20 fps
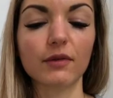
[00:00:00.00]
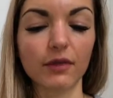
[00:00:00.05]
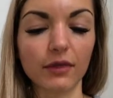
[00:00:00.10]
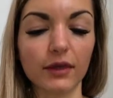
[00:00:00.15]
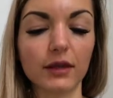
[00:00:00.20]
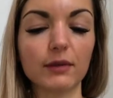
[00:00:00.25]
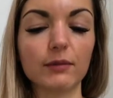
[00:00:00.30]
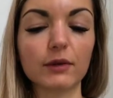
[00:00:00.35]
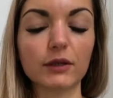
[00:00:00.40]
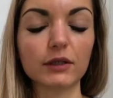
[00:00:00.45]

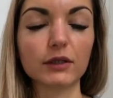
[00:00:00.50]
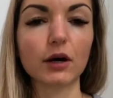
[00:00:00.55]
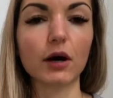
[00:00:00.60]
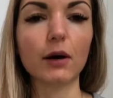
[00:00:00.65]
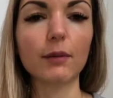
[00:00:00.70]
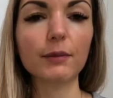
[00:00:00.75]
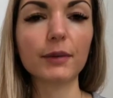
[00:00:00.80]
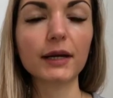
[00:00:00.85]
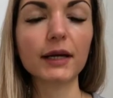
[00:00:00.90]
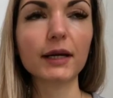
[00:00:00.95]
theme and
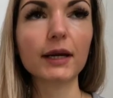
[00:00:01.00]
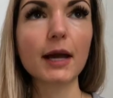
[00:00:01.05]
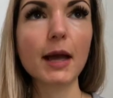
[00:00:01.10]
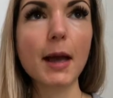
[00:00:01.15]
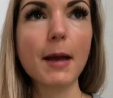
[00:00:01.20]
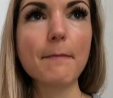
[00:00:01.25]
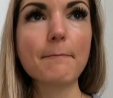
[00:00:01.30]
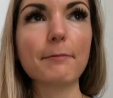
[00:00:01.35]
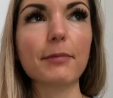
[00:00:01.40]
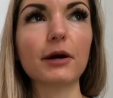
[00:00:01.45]
topic,
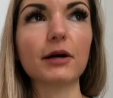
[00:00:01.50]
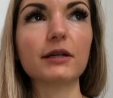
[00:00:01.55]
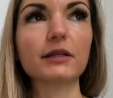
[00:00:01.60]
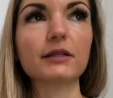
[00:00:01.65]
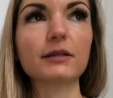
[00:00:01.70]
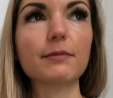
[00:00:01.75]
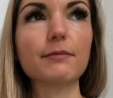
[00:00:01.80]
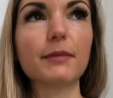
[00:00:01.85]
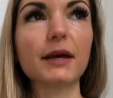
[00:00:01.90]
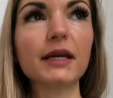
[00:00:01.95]

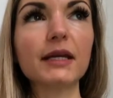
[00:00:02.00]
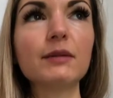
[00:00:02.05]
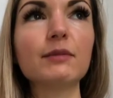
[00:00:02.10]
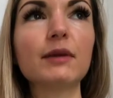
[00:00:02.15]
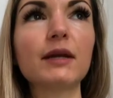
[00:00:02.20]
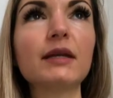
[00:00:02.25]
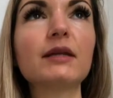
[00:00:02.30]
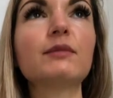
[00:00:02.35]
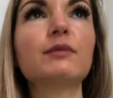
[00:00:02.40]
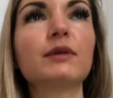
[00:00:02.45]
but
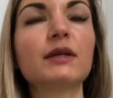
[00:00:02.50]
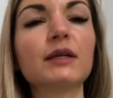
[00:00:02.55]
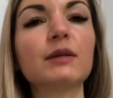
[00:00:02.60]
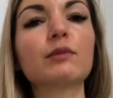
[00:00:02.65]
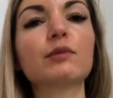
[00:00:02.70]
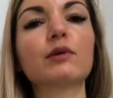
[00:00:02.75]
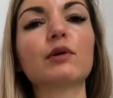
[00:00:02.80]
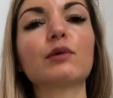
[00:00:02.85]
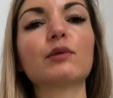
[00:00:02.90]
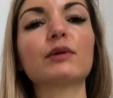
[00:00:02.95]
many
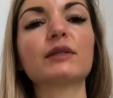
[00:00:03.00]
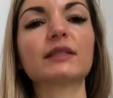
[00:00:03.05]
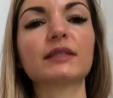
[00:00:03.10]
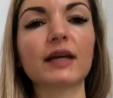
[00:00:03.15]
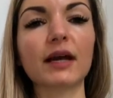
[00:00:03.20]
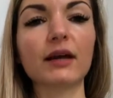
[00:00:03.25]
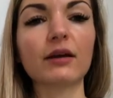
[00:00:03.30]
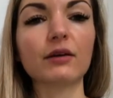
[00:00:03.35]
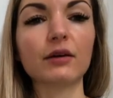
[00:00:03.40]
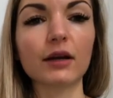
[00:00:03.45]
people with
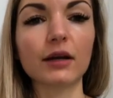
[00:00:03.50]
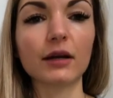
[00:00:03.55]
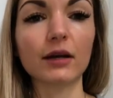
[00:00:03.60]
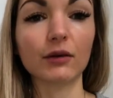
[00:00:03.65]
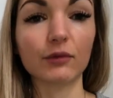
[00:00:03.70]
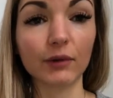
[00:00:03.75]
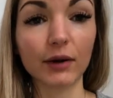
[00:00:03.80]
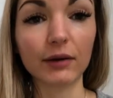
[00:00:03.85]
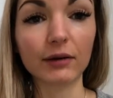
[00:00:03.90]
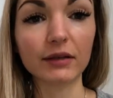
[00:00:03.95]
Saturn in
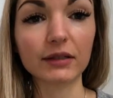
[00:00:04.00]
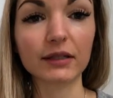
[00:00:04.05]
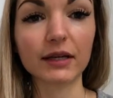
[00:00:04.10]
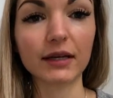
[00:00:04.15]
Aquarius,